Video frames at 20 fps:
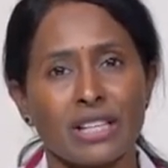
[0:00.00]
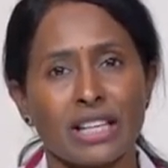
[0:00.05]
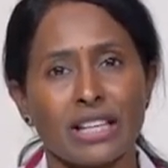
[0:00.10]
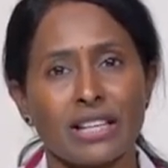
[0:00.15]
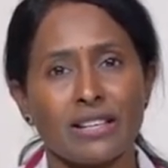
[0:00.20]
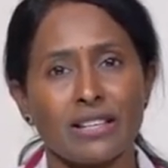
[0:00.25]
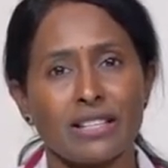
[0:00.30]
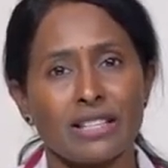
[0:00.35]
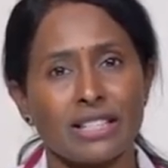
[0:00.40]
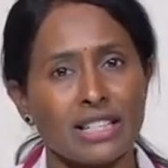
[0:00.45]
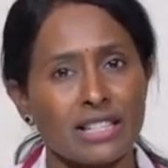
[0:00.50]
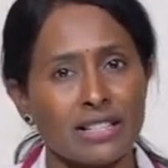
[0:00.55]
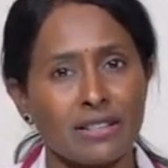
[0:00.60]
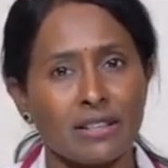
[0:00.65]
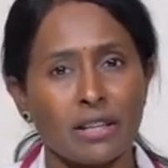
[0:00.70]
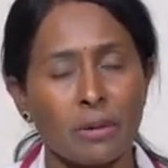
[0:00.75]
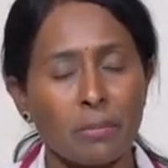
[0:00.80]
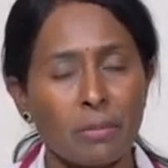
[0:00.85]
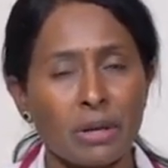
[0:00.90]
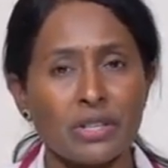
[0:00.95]

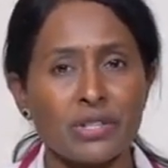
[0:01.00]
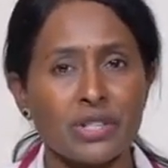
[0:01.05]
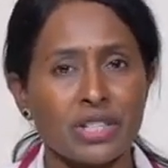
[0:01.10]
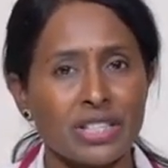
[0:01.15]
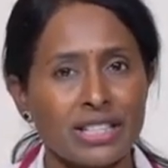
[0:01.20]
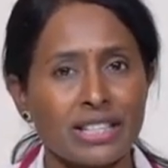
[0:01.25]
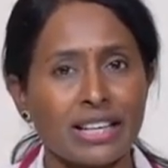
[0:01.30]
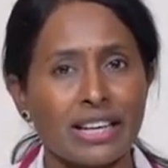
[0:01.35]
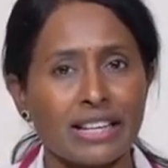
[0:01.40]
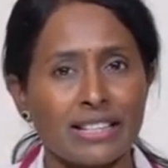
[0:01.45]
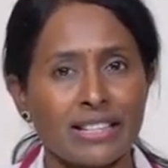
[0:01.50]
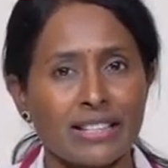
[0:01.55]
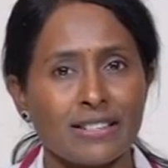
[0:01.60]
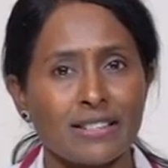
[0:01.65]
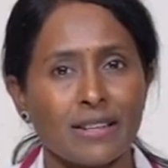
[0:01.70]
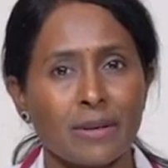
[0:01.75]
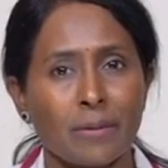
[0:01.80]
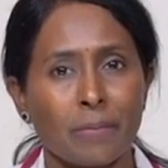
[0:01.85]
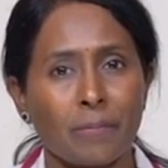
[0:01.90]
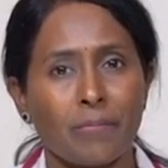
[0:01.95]
They may just get
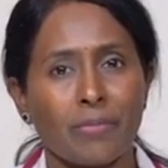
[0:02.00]
it